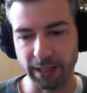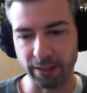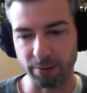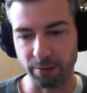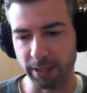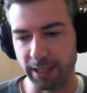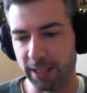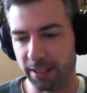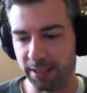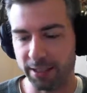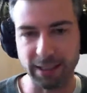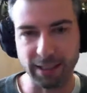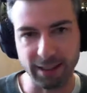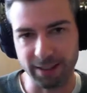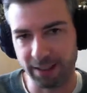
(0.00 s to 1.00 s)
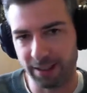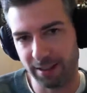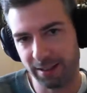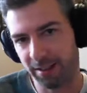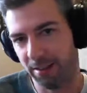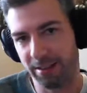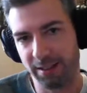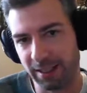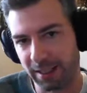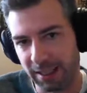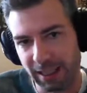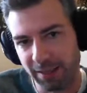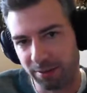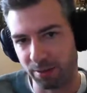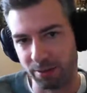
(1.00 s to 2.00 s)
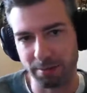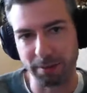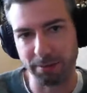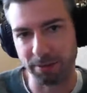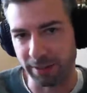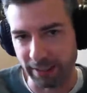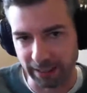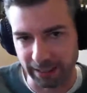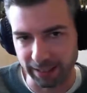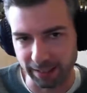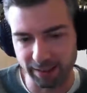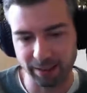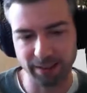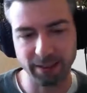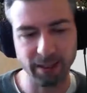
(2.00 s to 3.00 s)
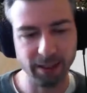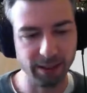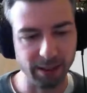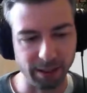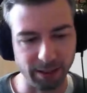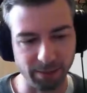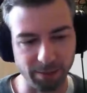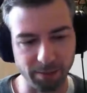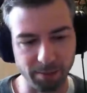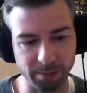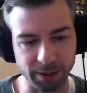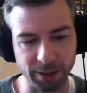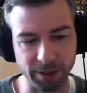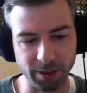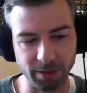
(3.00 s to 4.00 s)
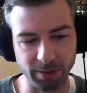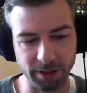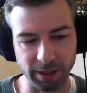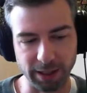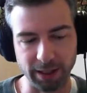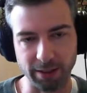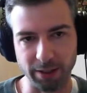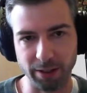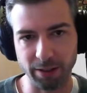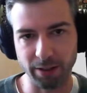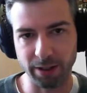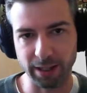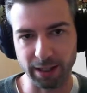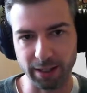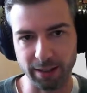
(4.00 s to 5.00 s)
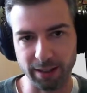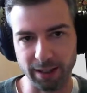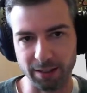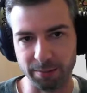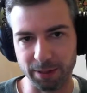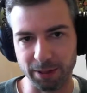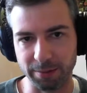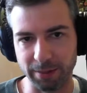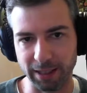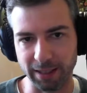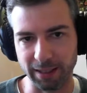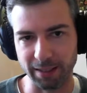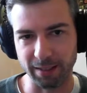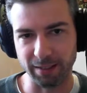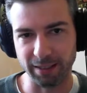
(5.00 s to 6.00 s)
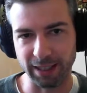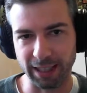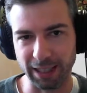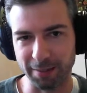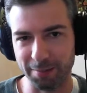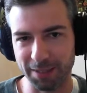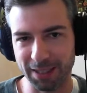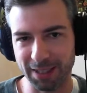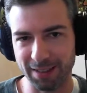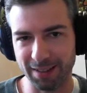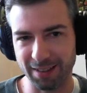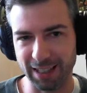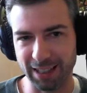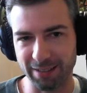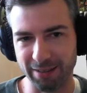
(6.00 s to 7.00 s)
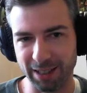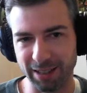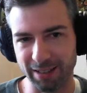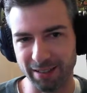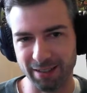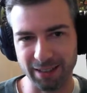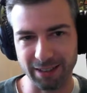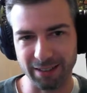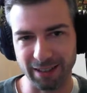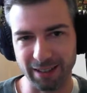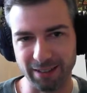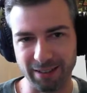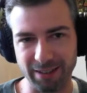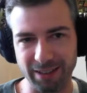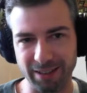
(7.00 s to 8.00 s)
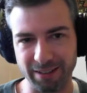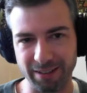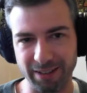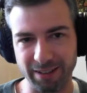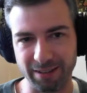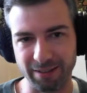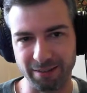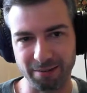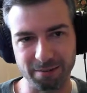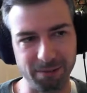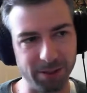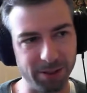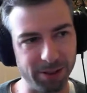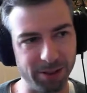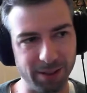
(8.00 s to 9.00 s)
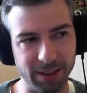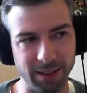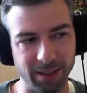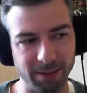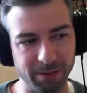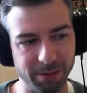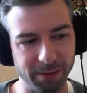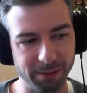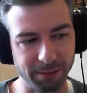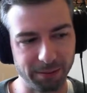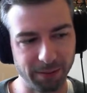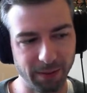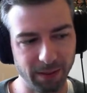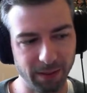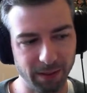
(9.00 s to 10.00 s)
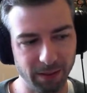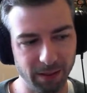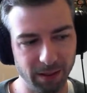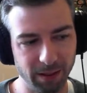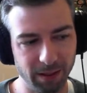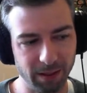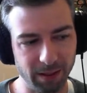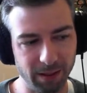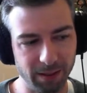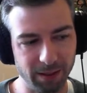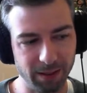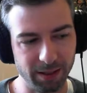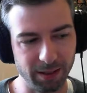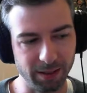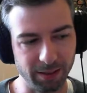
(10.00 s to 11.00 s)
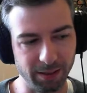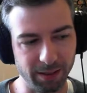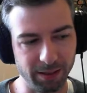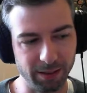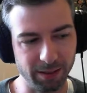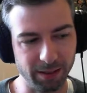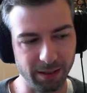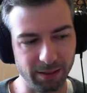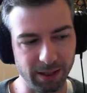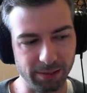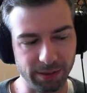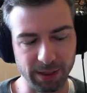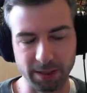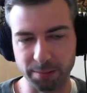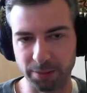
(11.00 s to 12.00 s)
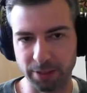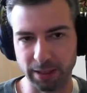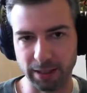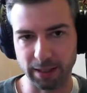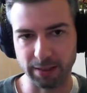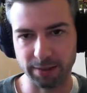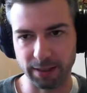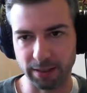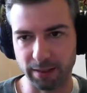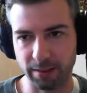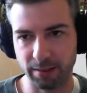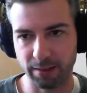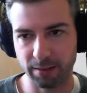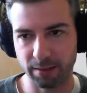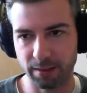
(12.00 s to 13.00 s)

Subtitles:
it released and it's successful. People like it. But you don't really learn anything about making games that way. You don't push yourself. So there's definitely some trade-offs there.